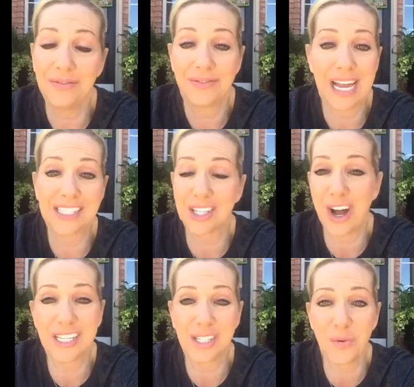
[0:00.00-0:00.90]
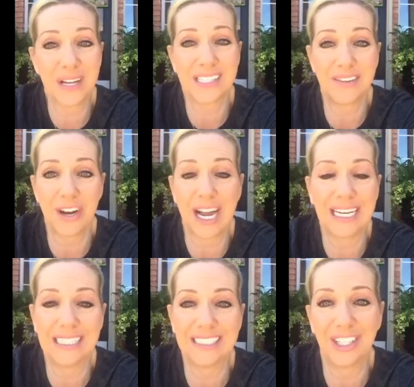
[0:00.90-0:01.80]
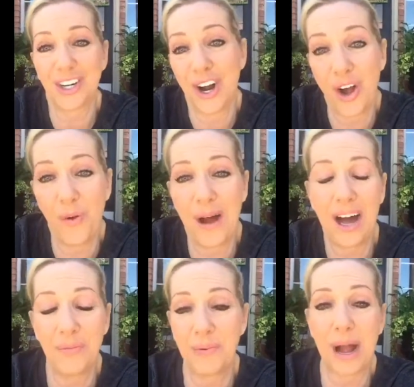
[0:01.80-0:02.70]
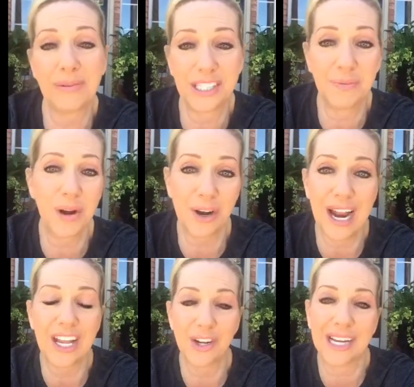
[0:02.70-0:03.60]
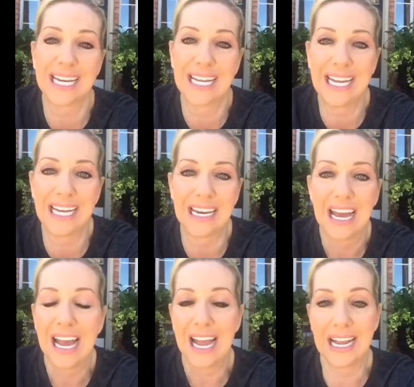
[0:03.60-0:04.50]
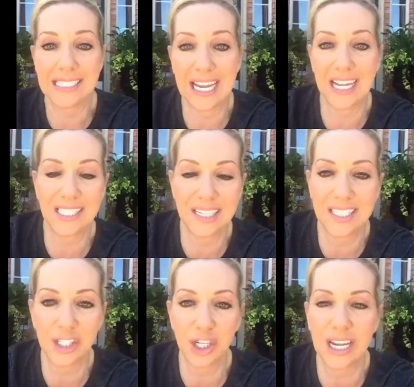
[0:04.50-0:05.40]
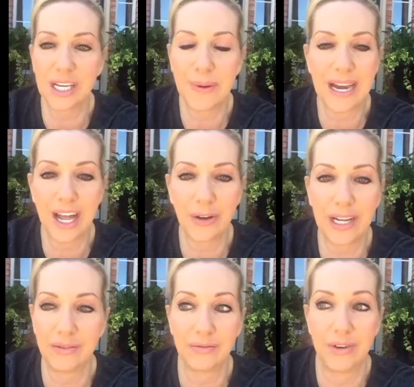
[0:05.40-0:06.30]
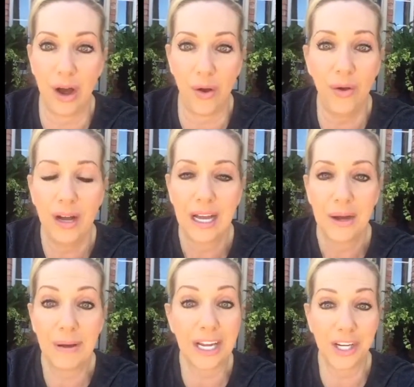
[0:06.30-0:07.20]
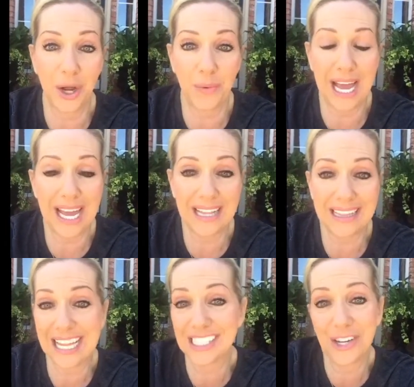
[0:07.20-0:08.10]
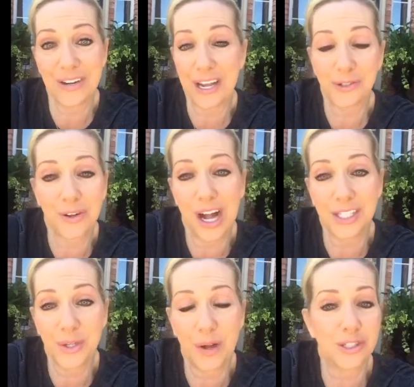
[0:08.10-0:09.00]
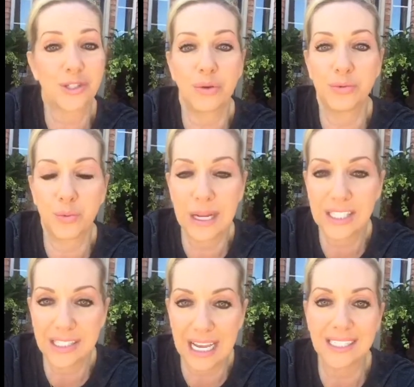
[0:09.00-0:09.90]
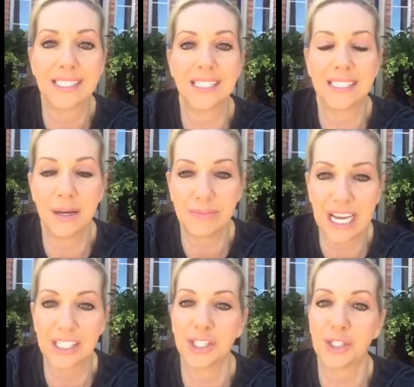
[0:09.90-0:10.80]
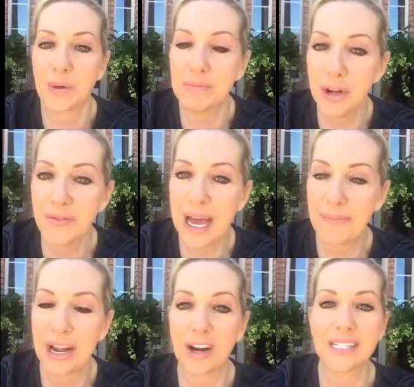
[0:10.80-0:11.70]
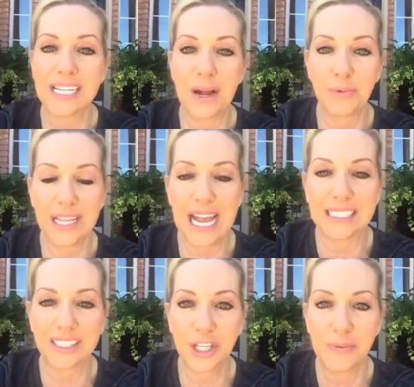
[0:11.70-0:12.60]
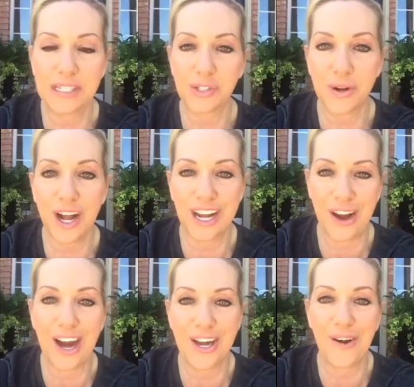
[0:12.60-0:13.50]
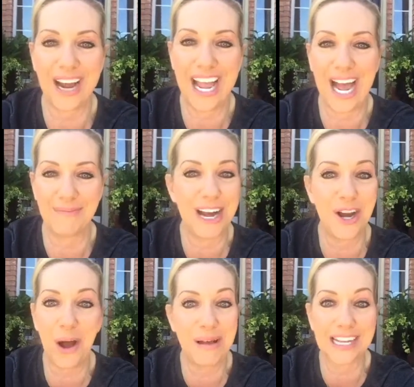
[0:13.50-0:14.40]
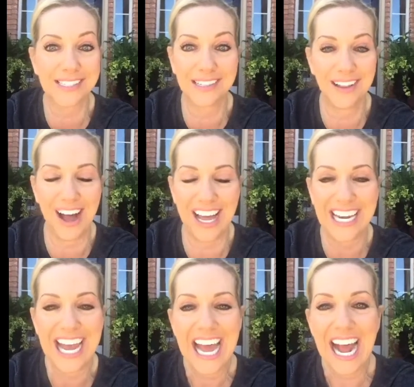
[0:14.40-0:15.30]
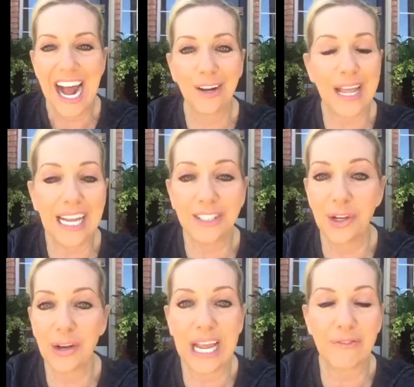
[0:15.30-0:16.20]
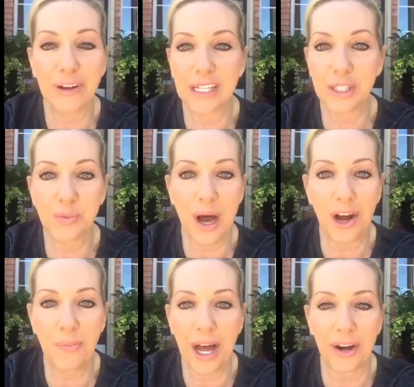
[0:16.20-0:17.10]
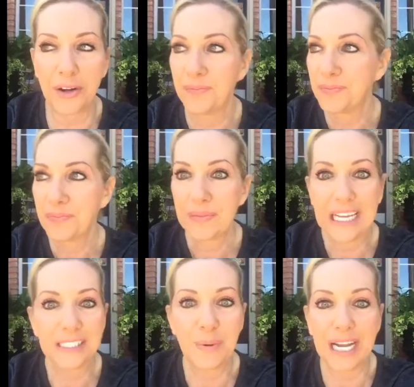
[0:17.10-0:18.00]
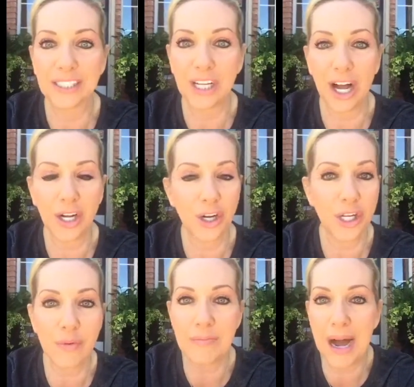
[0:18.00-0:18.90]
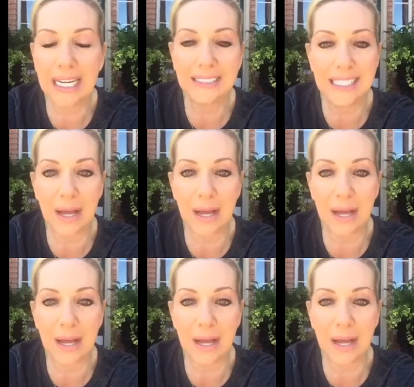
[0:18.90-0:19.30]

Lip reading: that's a consequence of not eating dinner. Oh, well, probably tomorrow night you're going to eat. Is it easy to send your kid to bed hungry? No. But you know what? That's their natural consequence. So resist the temptation to remove that, parents. I'm really asking you to be strong here. I know I am. I know I'm asking a lot. Okay, so your kid forgets his water bottle. He's playing soccer. You reminded